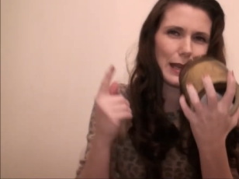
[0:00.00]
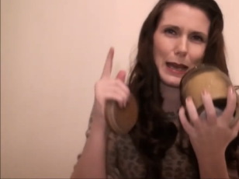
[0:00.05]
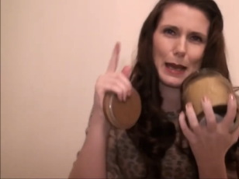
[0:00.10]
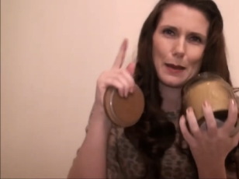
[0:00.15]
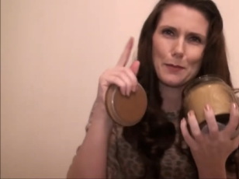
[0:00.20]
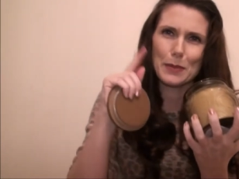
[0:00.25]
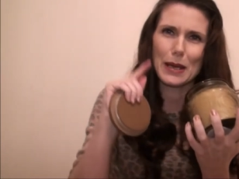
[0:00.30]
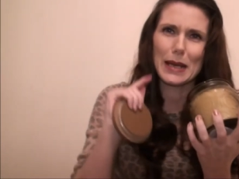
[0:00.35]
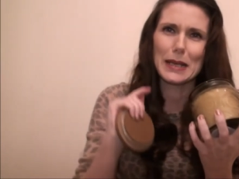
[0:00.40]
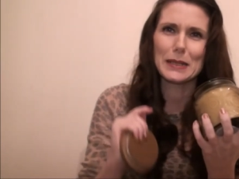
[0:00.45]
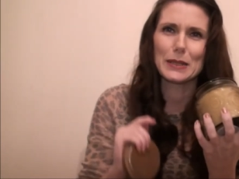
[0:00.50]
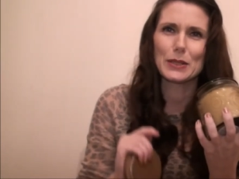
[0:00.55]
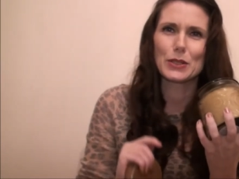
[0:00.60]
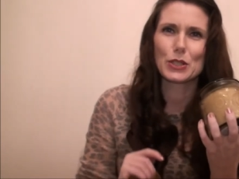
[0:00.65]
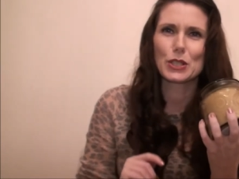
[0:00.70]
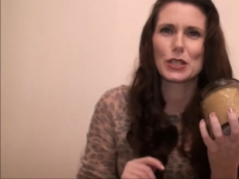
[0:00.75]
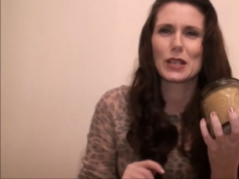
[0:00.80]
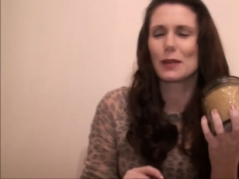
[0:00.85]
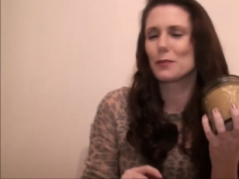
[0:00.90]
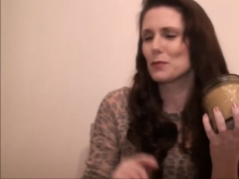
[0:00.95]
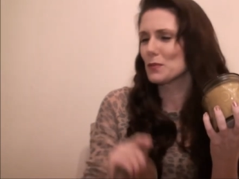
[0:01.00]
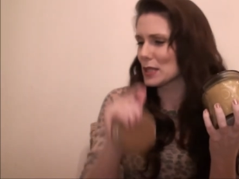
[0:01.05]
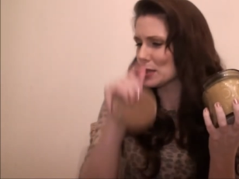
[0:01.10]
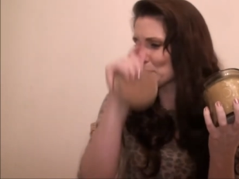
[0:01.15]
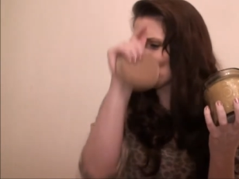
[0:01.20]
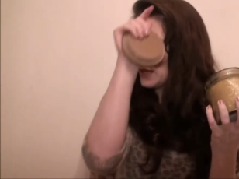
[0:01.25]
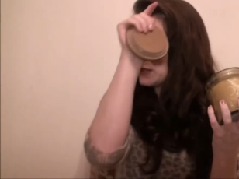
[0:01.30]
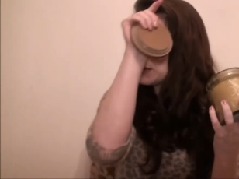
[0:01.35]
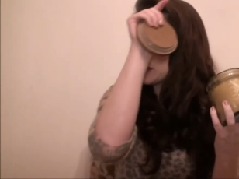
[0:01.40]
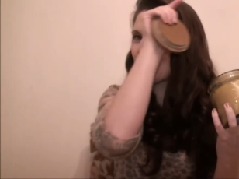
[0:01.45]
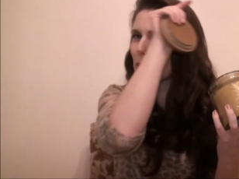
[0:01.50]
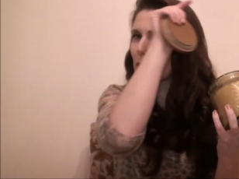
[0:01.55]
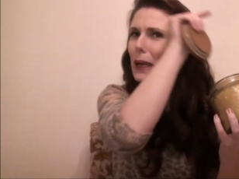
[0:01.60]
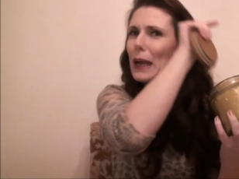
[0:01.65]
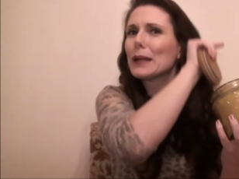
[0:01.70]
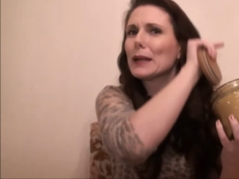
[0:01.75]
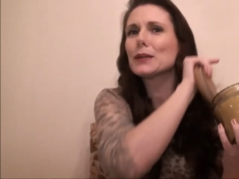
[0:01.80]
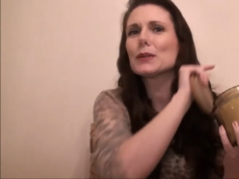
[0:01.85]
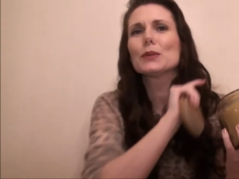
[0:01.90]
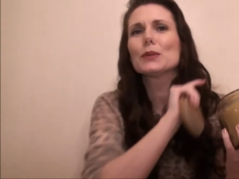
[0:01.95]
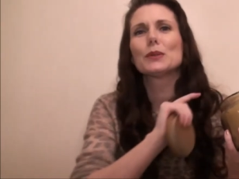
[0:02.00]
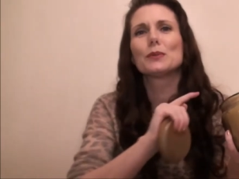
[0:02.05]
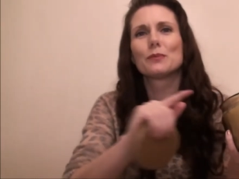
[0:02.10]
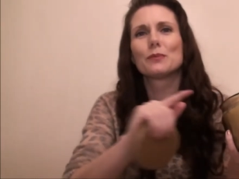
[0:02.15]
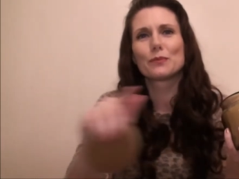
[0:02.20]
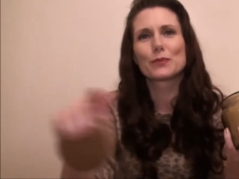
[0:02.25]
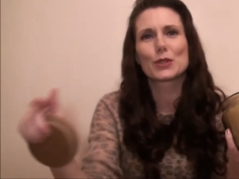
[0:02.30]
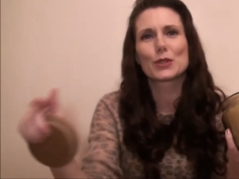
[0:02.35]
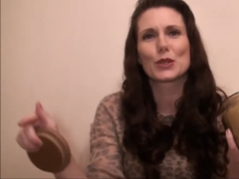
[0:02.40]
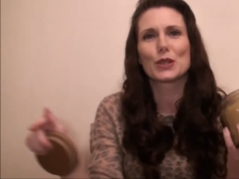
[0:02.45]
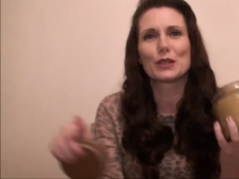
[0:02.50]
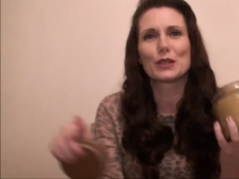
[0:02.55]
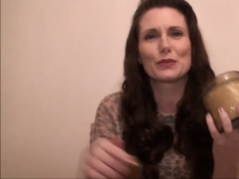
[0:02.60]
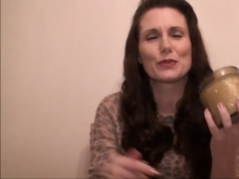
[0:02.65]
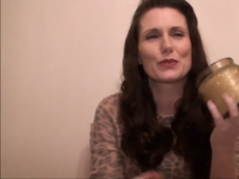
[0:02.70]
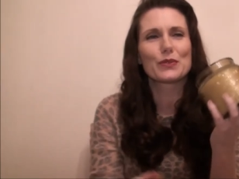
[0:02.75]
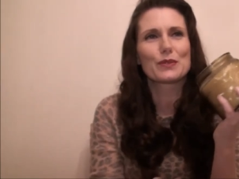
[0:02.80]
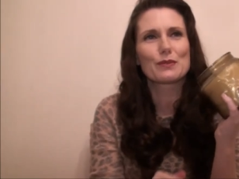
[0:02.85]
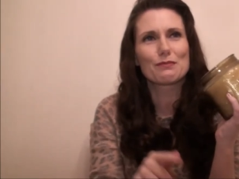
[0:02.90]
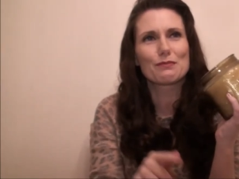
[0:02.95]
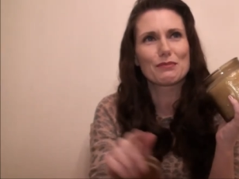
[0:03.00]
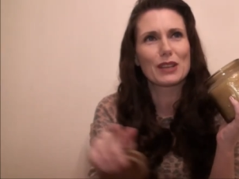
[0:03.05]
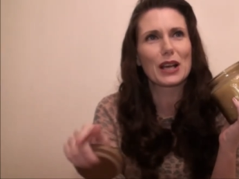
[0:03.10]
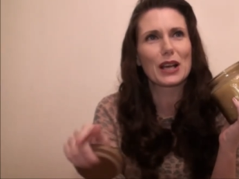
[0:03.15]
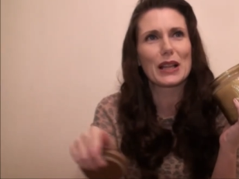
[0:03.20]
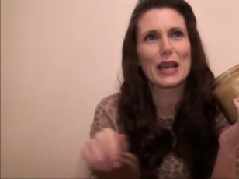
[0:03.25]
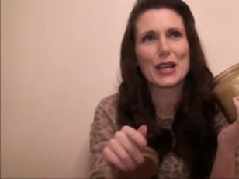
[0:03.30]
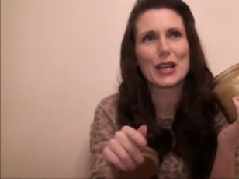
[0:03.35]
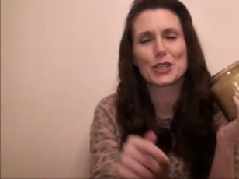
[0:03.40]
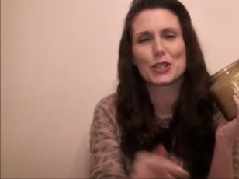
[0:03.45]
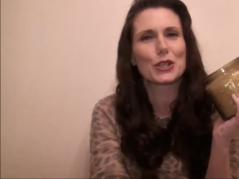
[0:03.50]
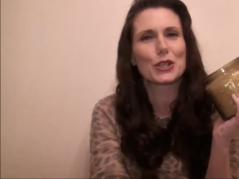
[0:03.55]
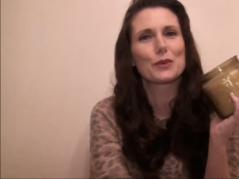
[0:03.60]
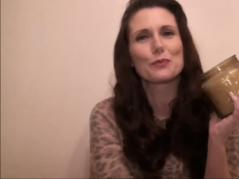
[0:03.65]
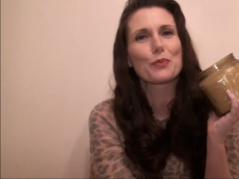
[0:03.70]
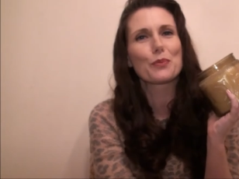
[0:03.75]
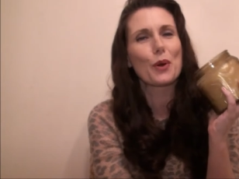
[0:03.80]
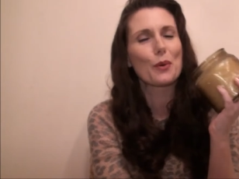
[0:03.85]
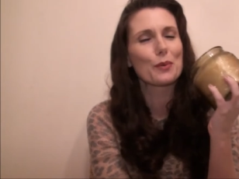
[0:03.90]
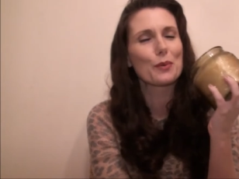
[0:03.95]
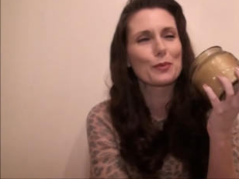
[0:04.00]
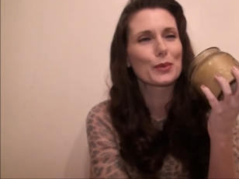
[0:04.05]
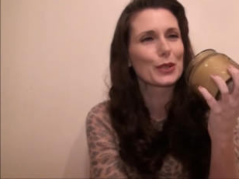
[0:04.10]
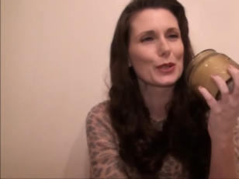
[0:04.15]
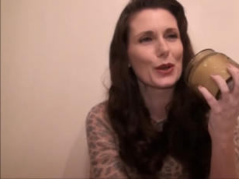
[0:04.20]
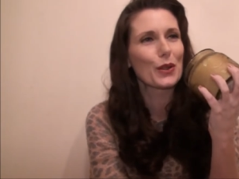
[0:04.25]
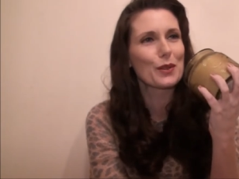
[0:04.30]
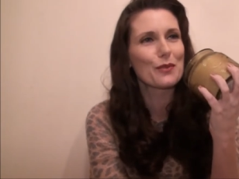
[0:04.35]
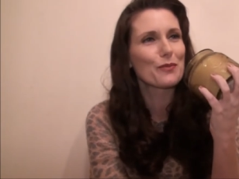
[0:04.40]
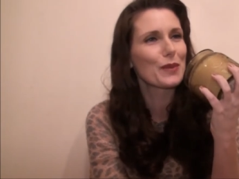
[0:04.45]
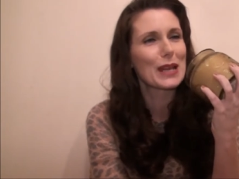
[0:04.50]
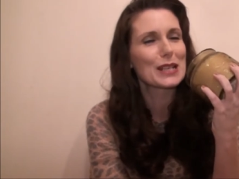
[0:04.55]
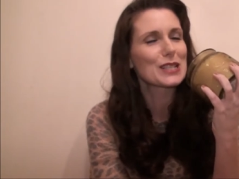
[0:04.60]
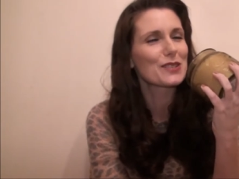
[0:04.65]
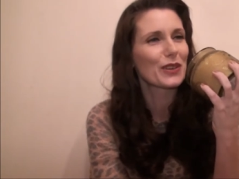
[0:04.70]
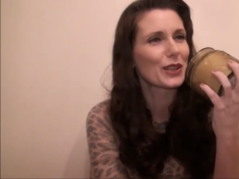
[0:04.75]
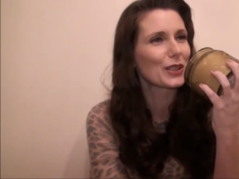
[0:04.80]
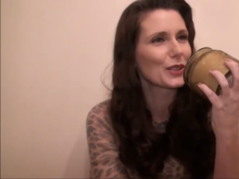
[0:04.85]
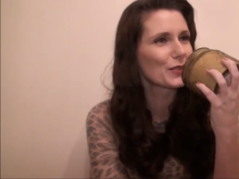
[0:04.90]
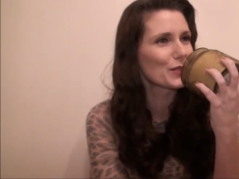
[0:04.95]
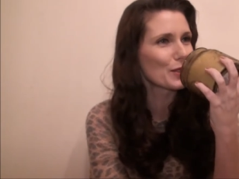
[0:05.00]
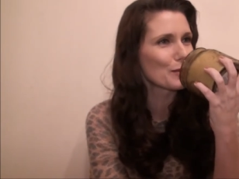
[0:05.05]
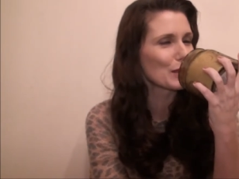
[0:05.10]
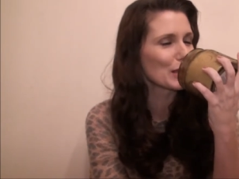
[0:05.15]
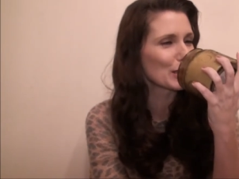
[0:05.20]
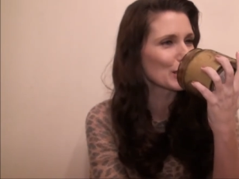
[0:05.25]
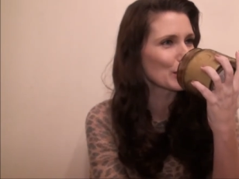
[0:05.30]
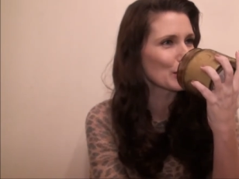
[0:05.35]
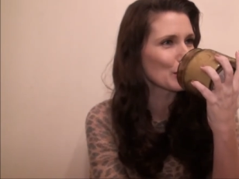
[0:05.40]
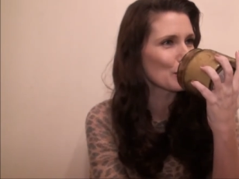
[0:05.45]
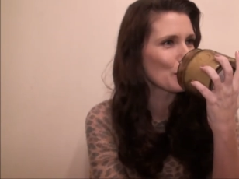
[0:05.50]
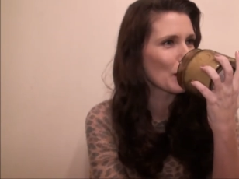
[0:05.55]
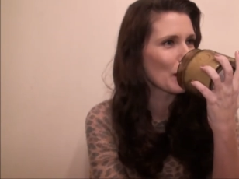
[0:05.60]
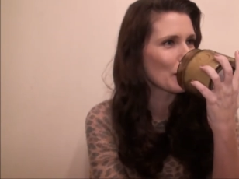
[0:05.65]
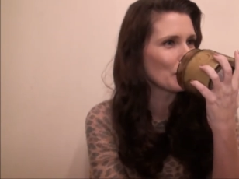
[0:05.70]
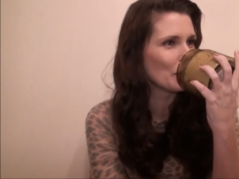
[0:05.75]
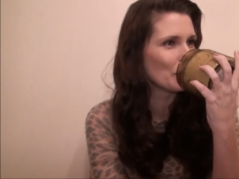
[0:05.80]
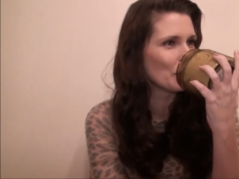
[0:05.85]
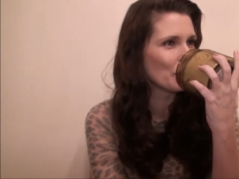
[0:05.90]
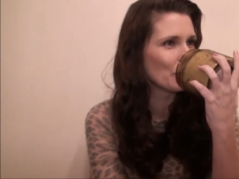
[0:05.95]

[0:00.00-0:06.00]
I'm bad at describing smells. Candle sort of collection, probably not the best video for me to do, but